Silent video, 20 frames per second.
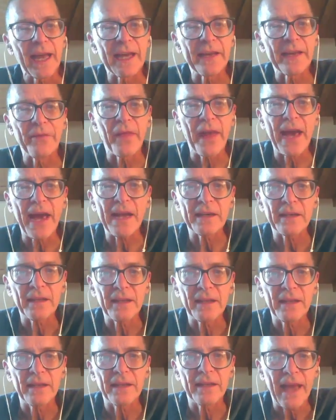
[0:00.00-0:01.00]
And
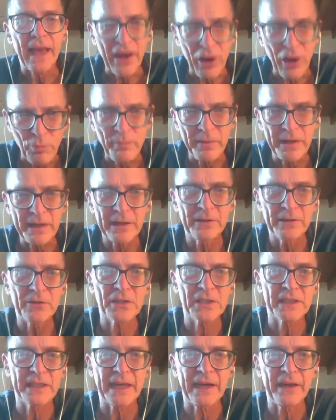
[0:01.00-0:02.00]
that helped me
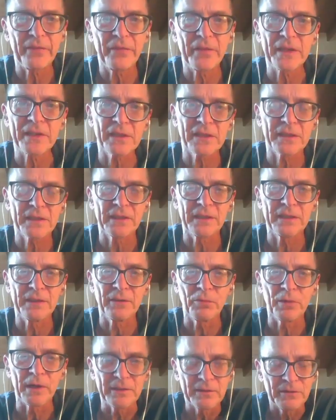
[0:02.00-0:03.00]
understand this,
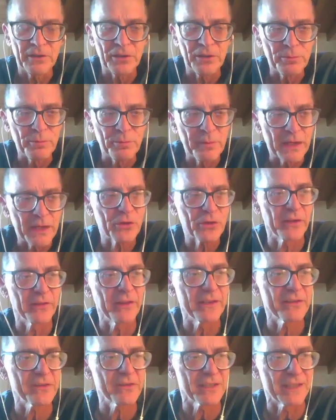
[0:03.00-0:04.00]
what you
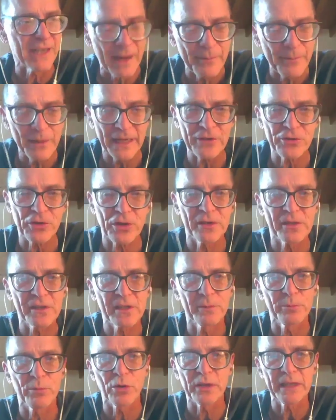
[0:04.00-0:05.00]
mentioned, this domination
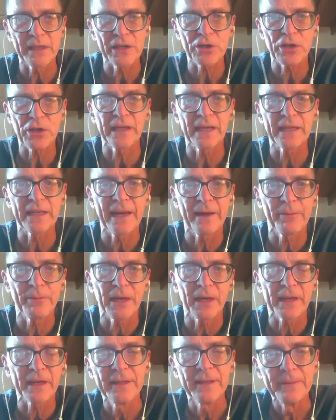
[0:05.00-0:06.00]
subordination
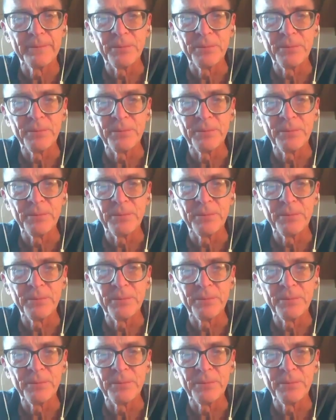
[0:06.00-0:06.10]
dynamic,